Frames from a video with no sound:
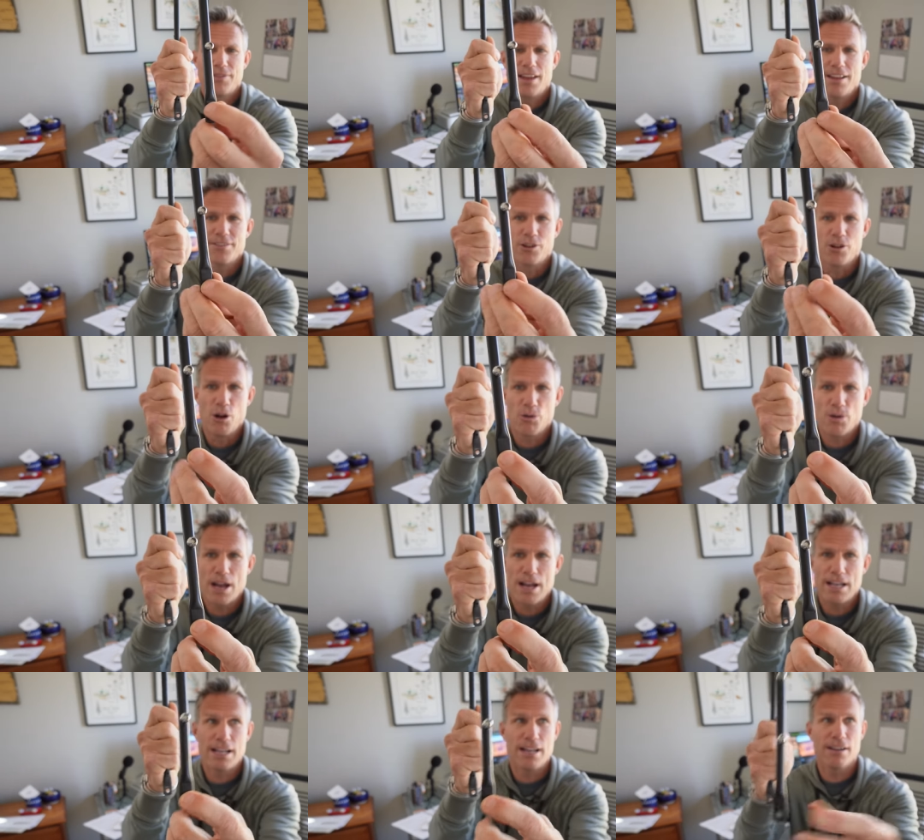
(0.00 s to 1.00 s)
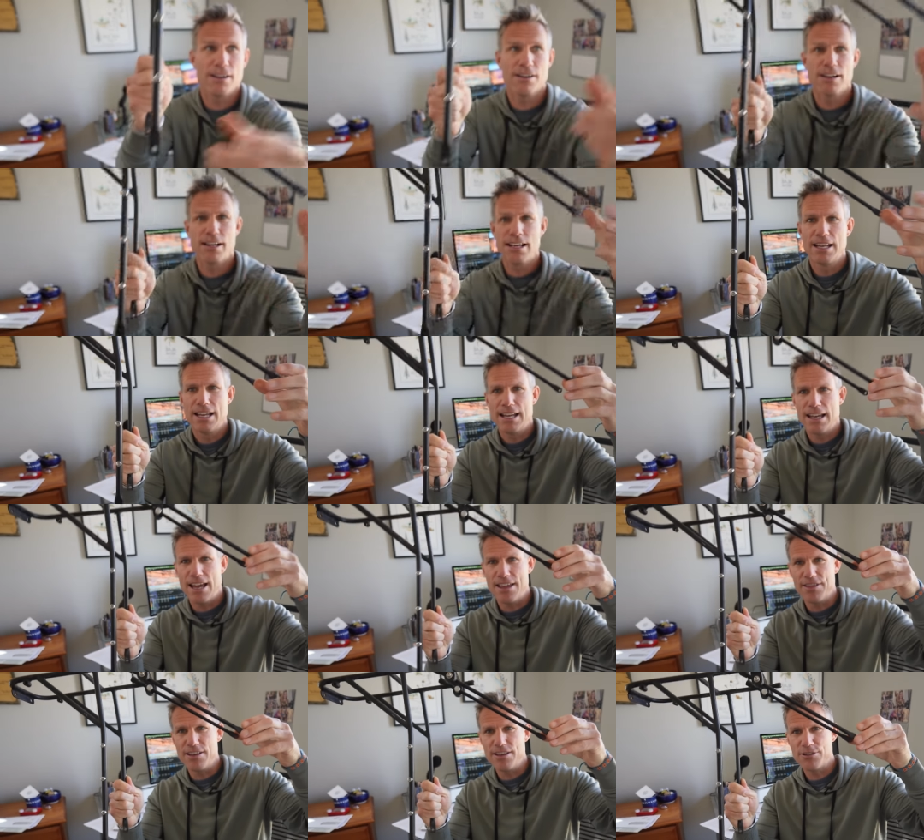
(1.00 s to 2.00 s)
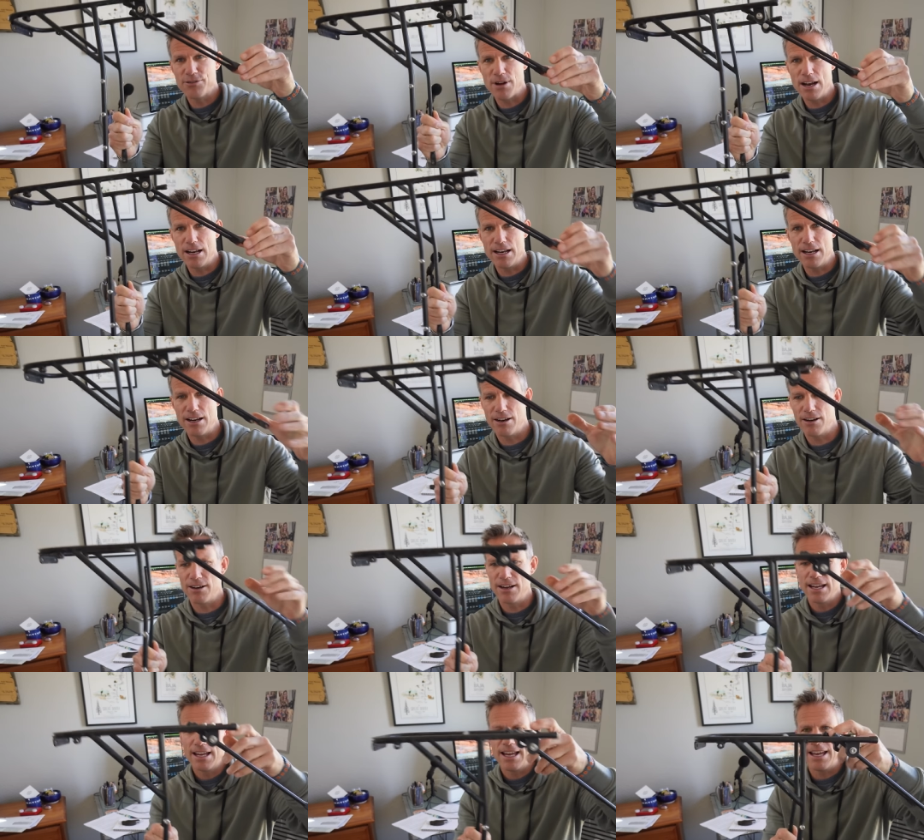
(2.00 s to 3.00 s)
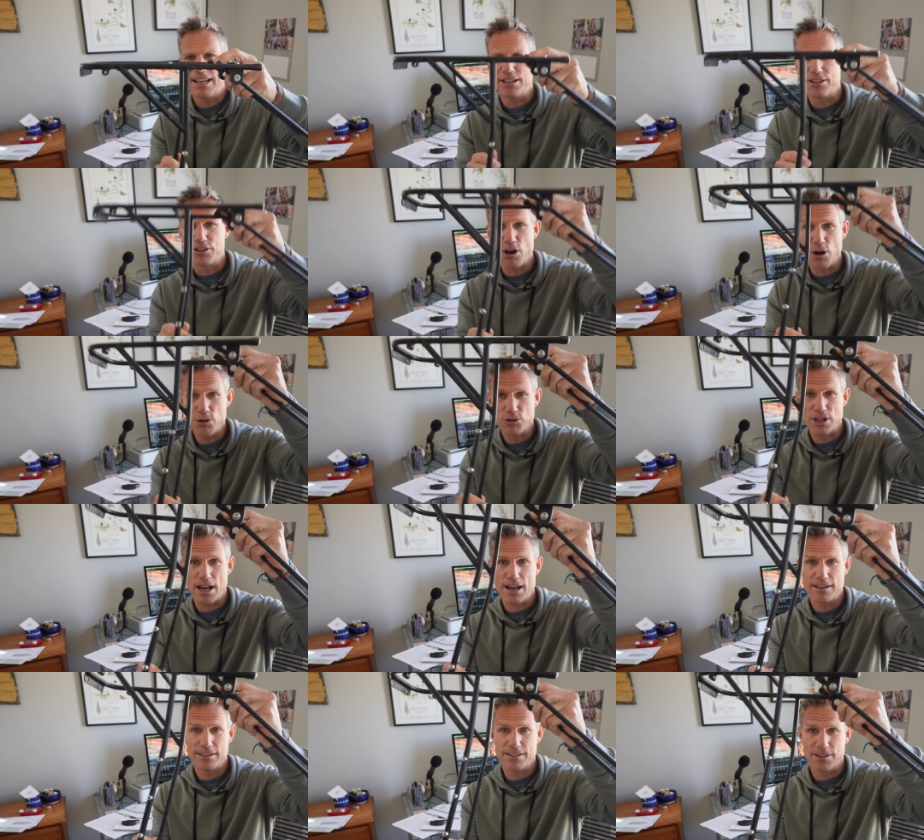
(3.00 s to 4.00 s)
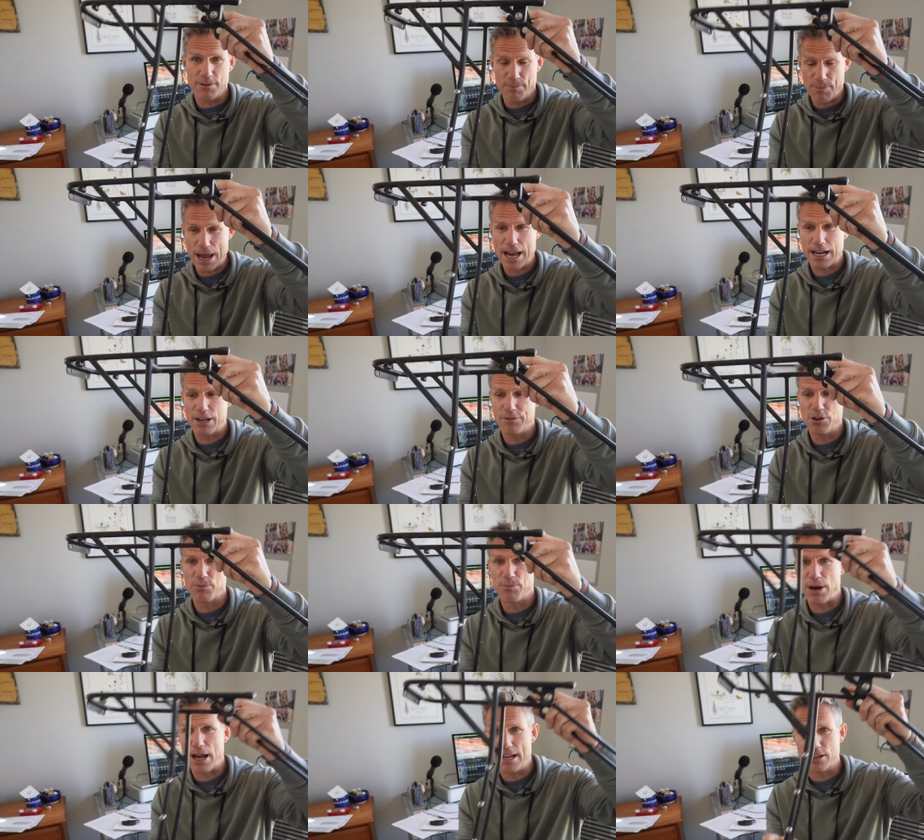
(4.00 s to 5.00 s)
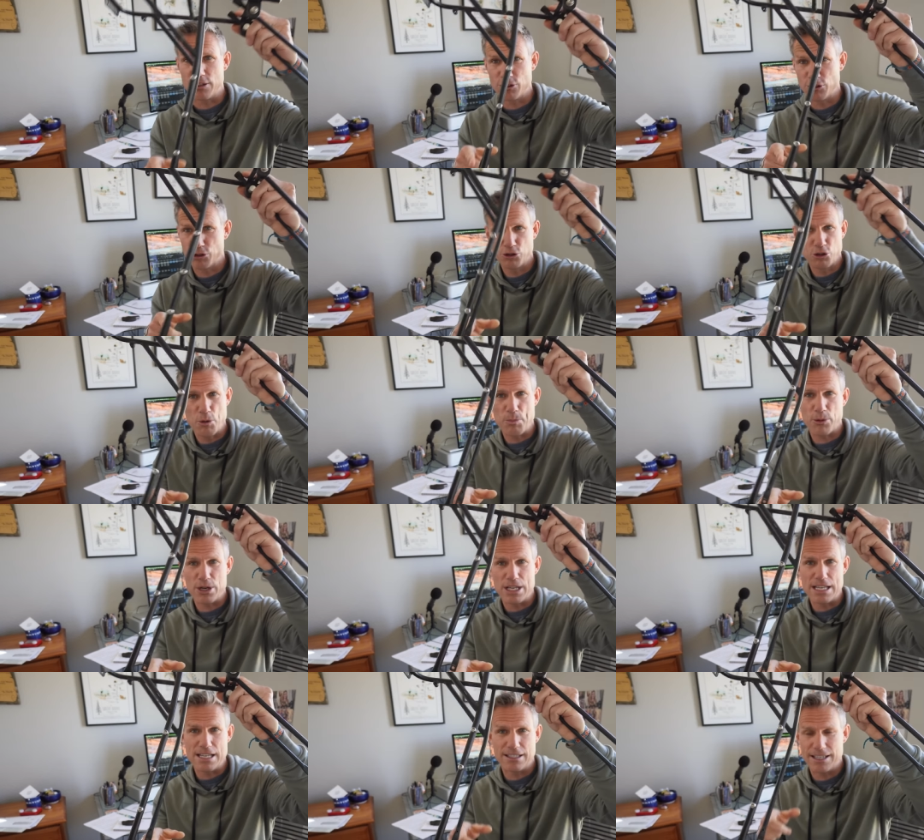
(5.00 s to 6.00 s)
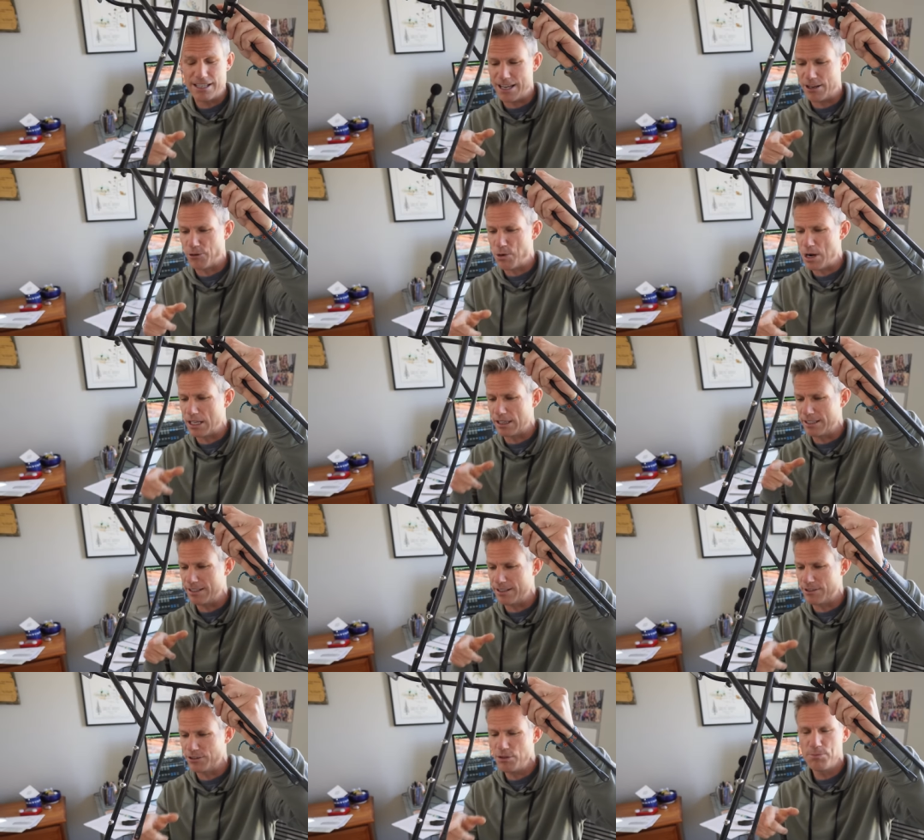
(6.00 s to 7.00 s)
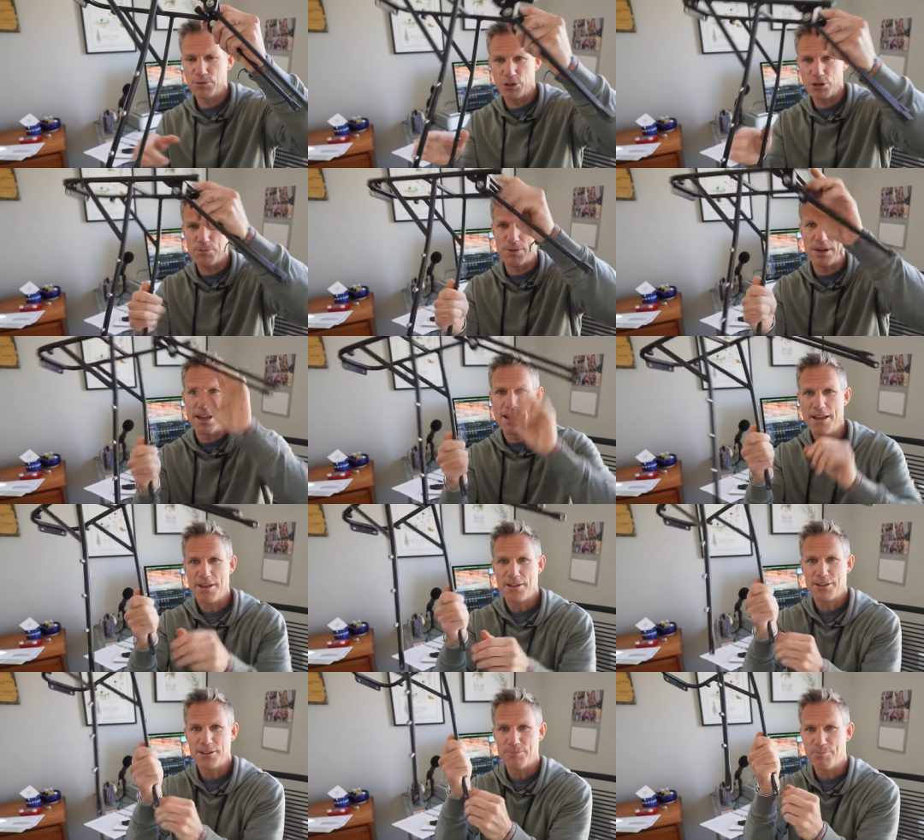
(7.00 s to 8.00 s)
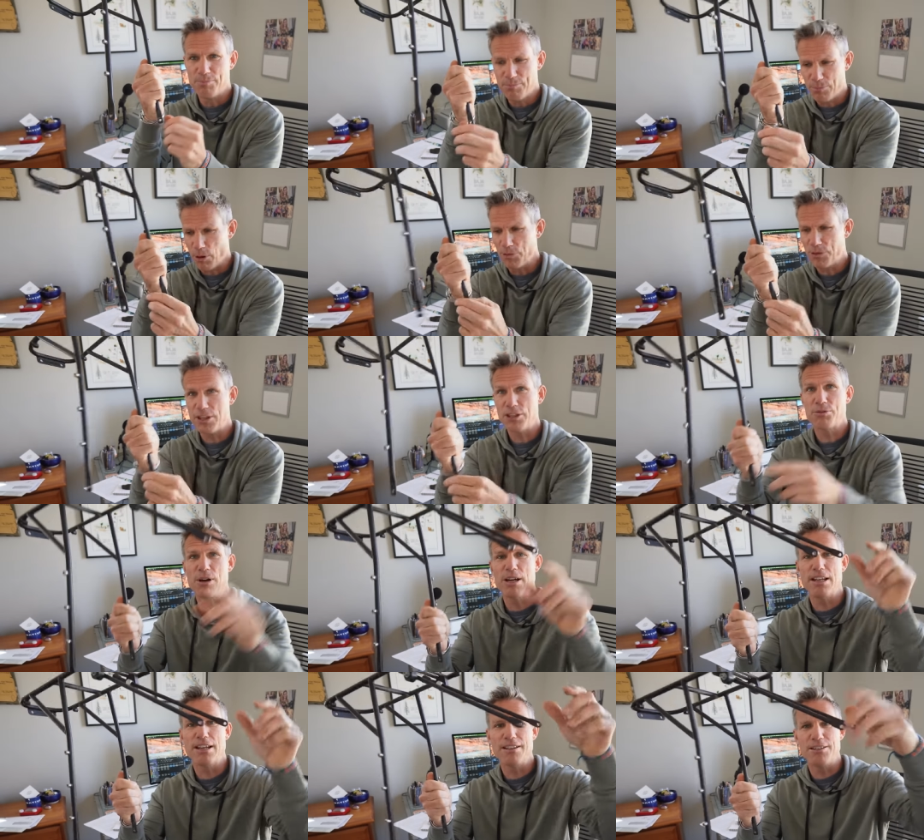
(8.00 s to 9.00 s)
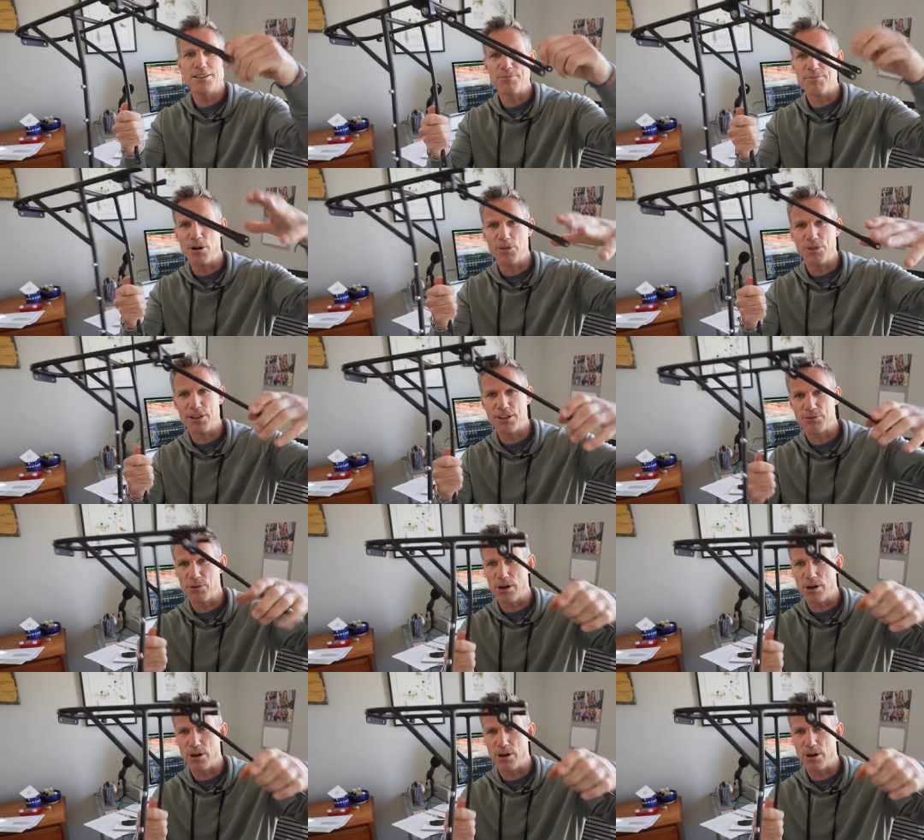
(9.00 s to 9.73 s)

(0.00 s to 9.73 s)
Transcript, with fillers: has a hole right here and these right here, and it goes onto the back of your bike super easy and quickly. Just zip, zip, you bolt this one in, you bolt this